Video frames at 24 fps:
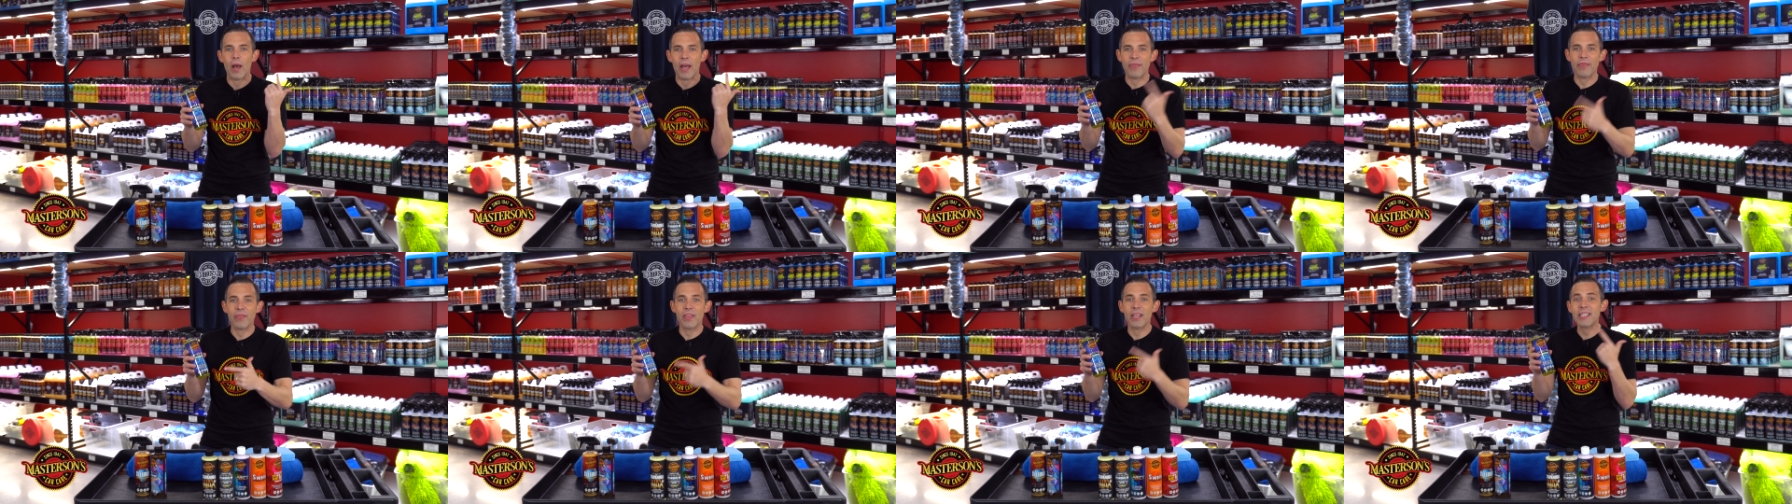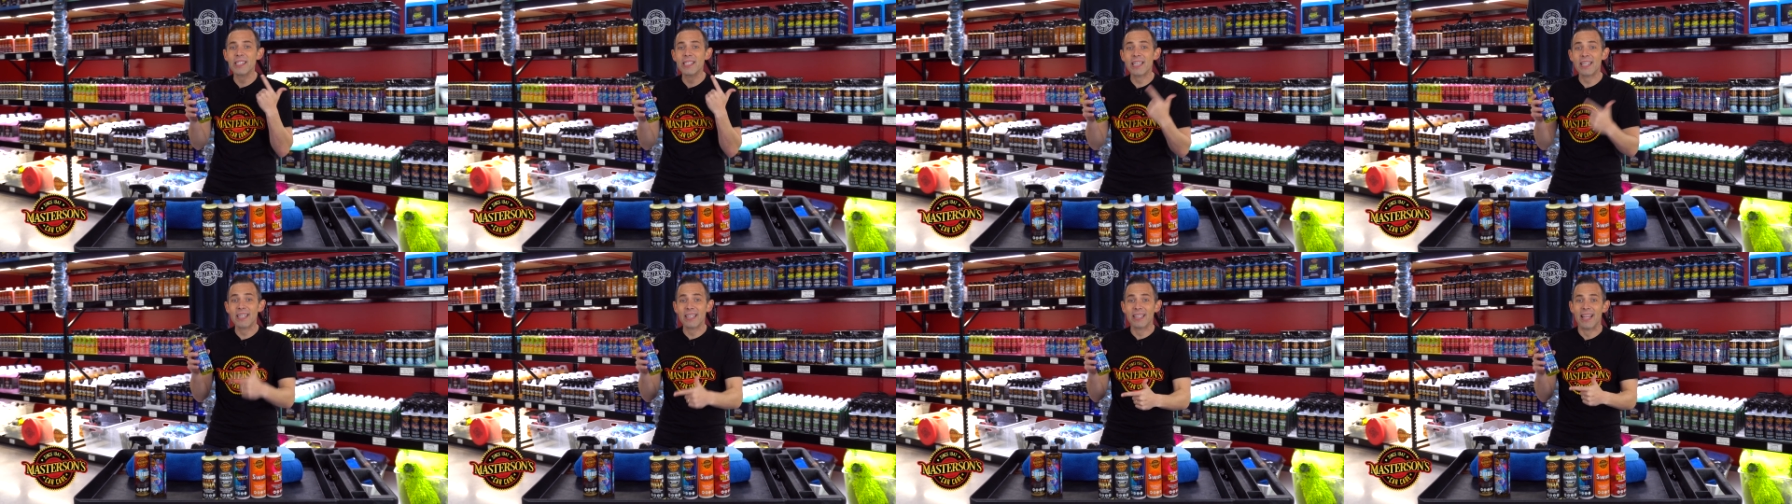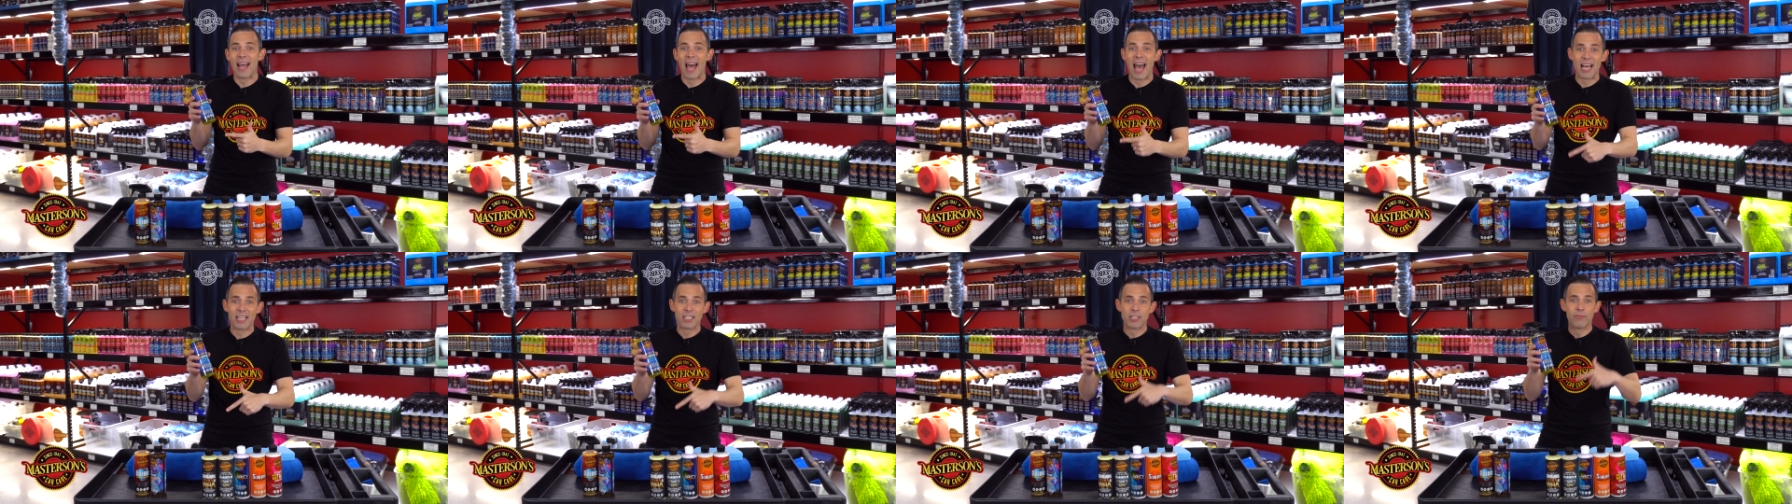and this can
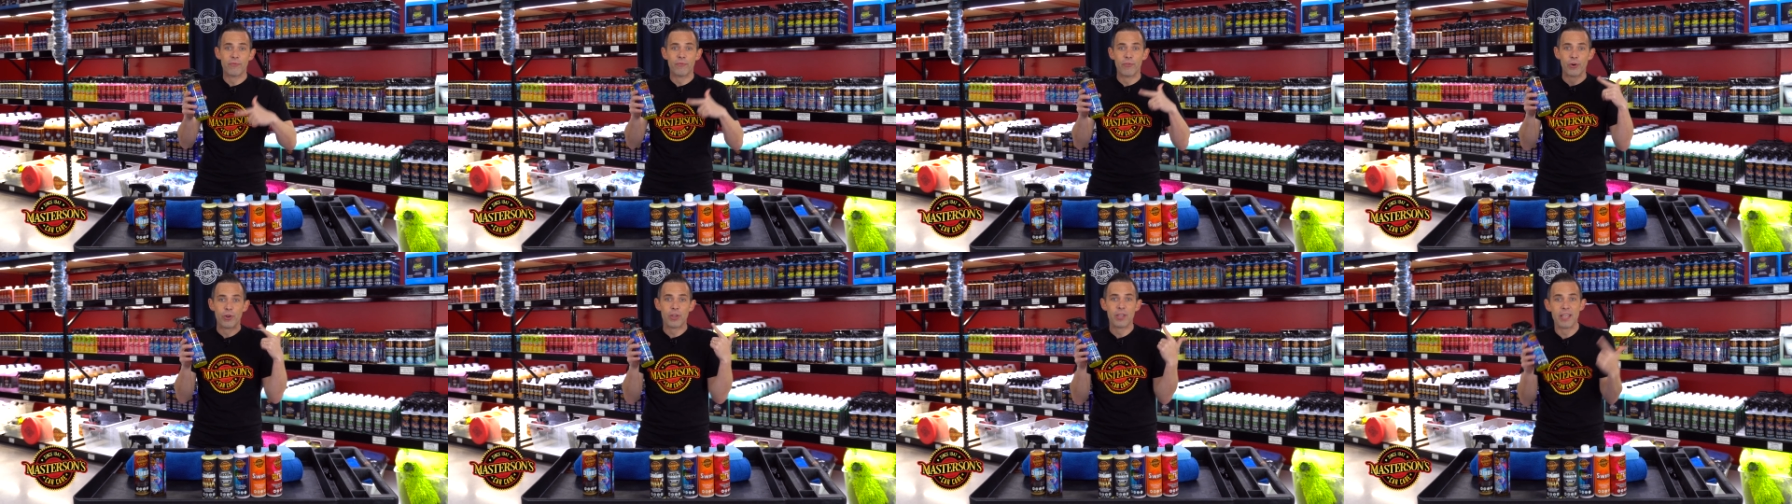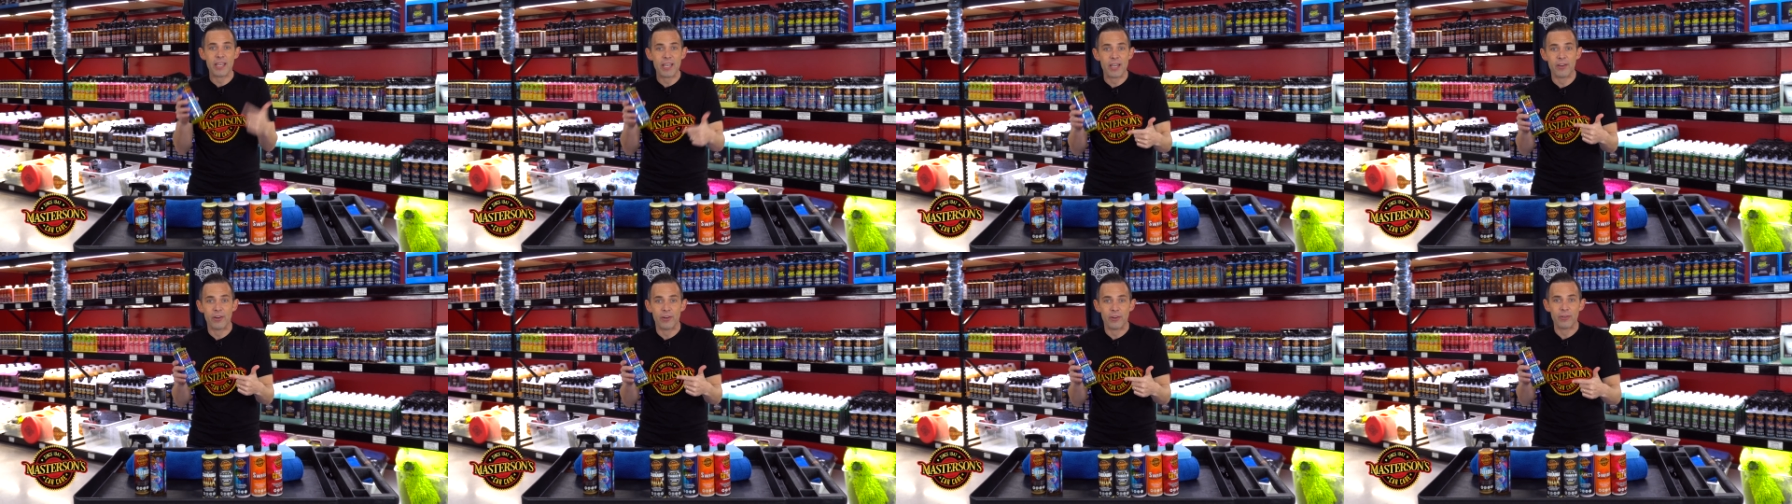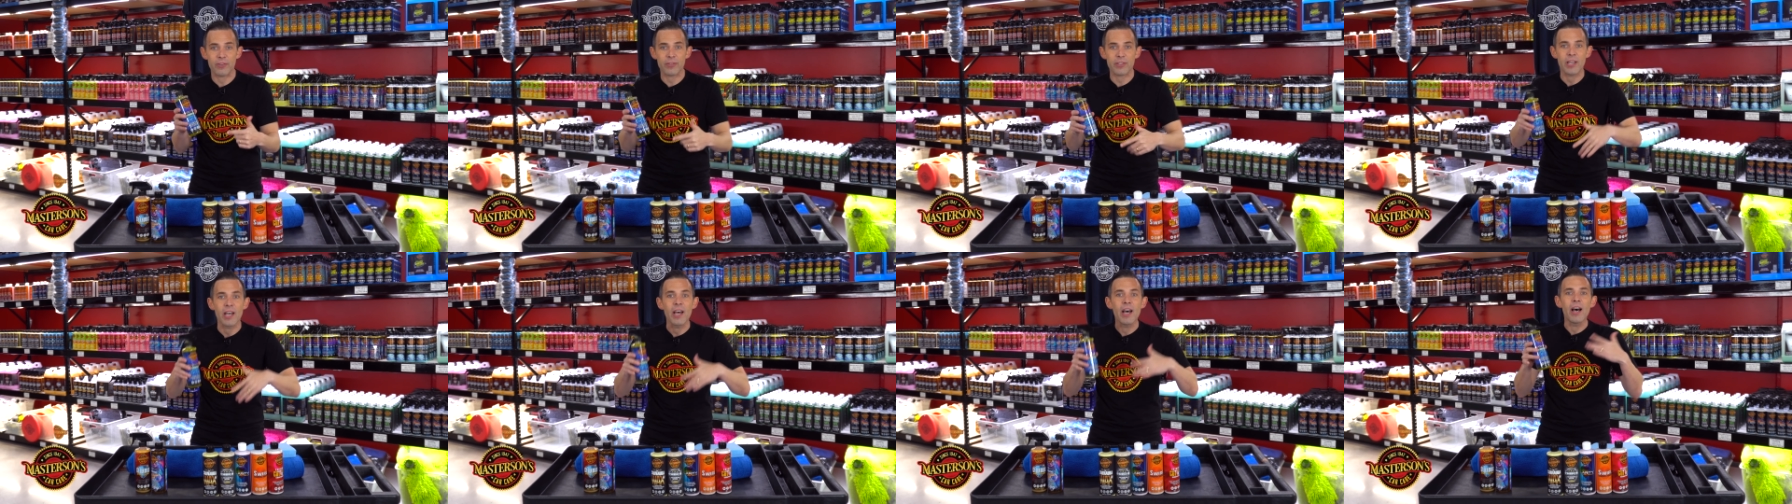last for
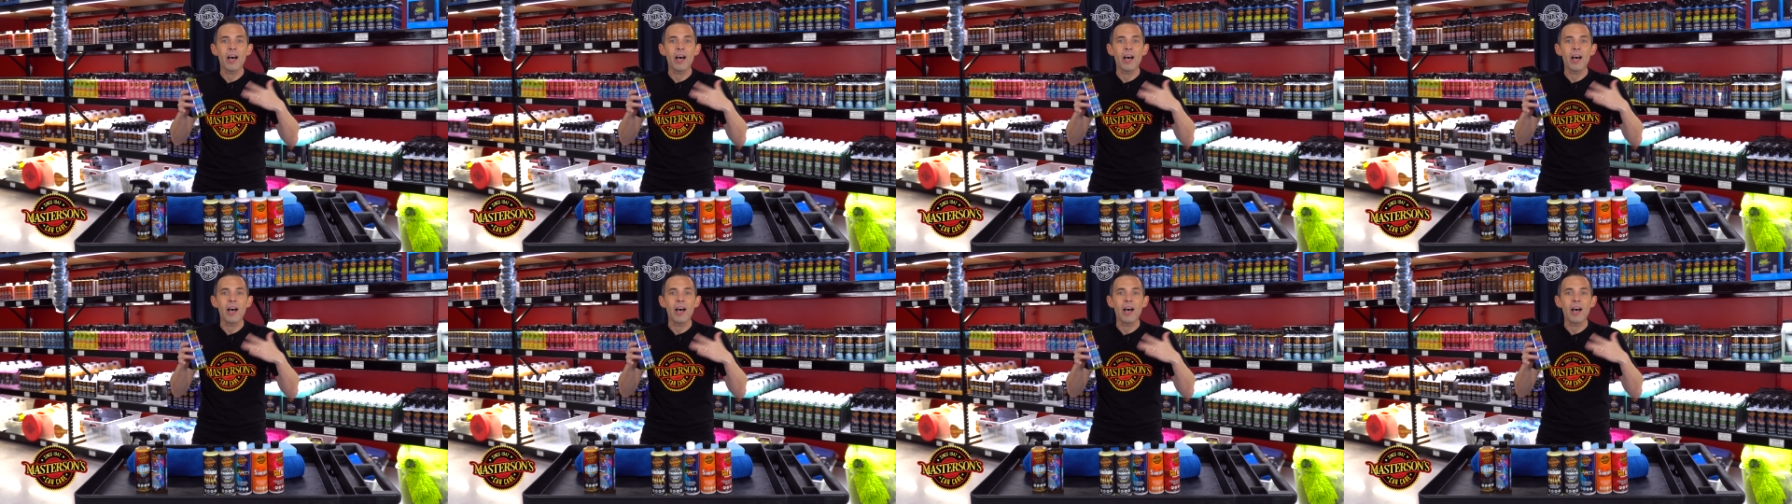years,